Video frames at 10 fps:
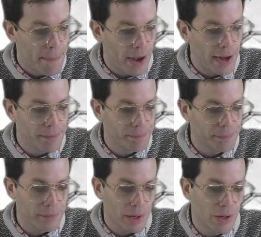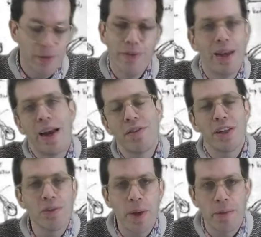But
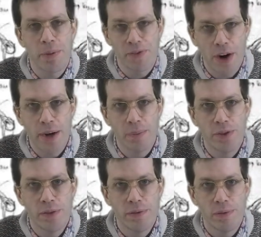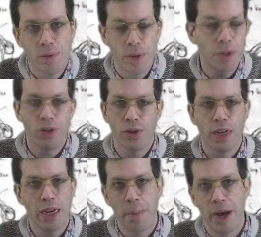everything's made up of frames when we're
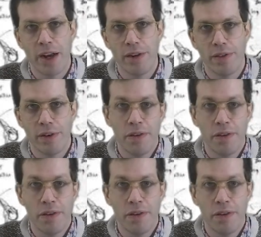talking about